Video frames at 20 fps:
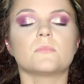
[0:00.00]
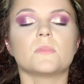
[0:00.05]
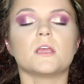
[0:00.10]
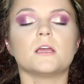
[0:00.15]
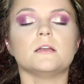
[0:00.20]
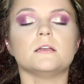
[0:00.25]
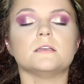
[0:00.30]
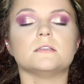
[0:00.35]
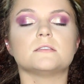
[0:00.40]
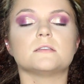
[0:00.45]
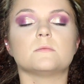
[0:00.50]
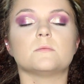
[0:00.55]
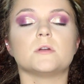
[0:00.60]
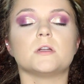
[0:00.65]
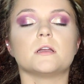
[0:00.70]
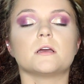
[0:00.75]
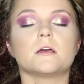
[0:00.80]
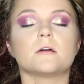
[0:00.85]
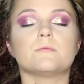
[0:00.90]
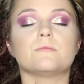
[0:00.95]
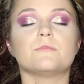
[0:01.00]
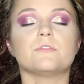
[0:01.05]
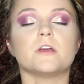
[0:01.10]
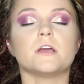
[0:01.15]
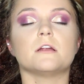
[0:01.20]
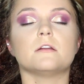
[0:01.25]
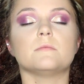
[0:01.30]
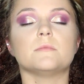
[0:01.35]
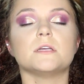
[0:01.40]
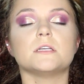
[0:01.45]
I need someone to come
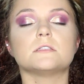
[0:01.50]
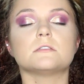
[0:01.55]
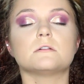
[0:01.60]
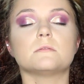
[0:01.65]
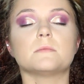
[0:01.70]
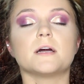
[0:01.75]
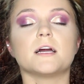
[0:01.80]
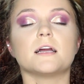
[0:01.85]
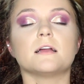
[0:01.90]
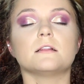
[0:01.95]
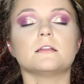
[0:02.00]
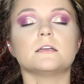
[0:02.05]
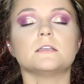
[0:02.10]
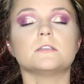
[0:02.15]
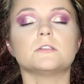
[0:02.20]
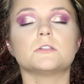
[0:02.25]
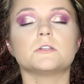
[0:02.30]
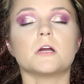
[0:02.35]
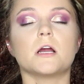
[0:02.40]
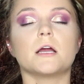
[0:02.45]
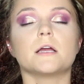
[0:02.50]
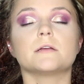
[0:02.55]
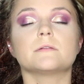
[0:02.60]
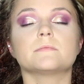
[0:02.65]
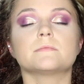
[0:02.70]
fan me so my eyelids dry.